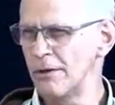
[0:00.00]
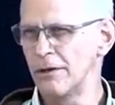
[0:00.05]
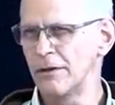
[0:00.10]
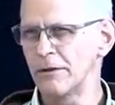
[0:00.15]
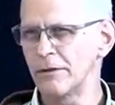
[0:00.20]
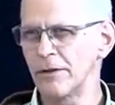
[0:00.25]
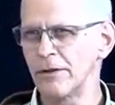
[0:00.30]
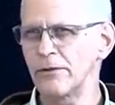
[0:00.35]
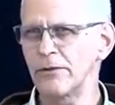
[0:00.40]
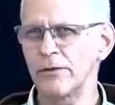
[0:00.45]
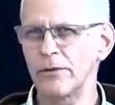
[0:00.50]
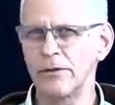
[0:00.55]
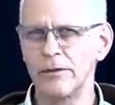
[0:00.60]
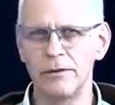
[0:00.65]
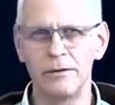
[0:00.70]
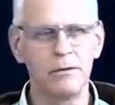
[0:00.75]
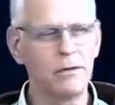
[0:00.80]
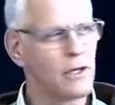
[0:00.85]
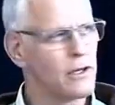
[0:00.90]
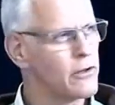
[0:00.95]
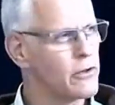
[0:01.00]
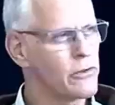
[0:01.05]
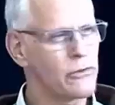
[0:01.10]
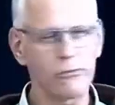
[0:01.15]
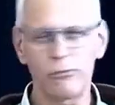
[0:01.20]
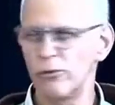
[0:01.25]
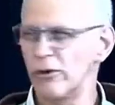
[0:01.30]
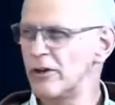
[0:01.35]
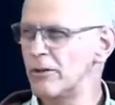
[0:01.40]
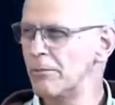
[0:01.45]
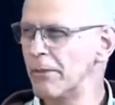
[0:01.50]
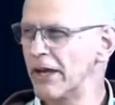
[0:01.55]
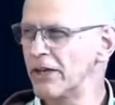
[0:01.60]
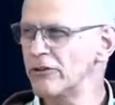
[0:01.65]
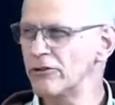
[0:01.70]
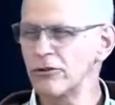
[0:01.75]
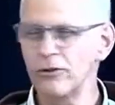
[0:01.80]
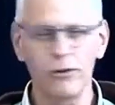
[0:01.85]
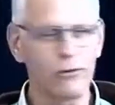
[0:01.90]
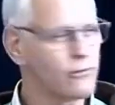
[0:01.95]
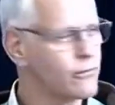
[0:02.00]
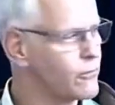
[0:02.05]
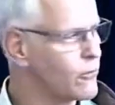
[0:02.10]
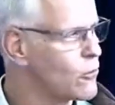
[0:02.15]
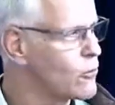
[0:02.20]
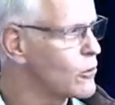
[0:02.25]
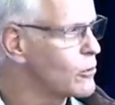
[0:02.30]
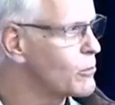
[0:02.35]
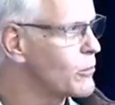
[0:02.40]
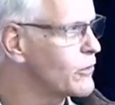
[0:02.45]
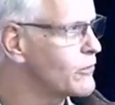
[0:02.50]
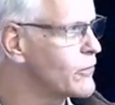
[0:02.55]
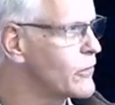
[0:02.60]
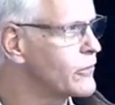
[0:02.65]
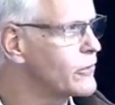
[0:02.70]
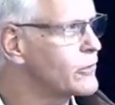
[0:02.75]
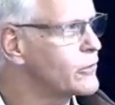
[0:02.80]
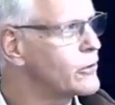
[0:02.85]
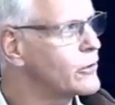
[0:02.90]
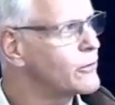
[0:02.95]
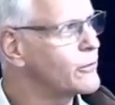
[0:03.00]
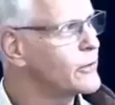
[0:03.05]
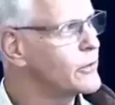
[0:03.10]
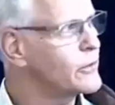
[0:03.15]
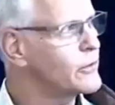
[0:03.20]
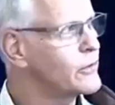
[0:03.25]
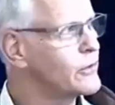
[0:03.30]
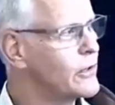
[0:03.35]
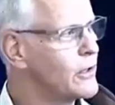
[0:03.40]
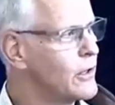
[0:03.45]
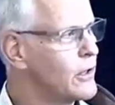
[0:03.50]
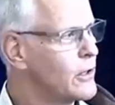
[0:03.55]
that's the three-dimensional form of the surface,